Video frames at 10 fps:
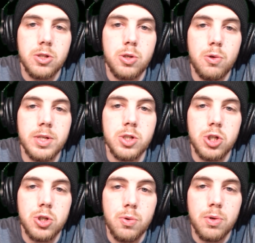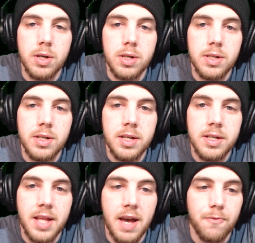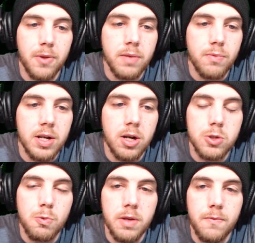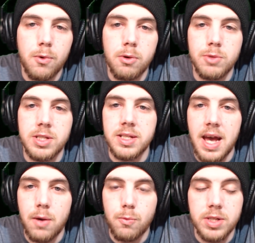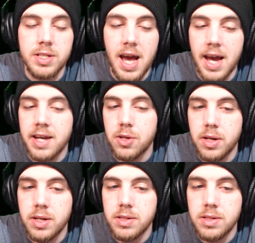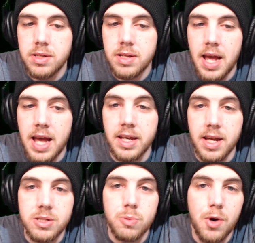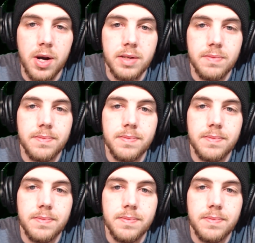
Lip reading: to ensure that Flight Radar 24 was accurate. And guess what?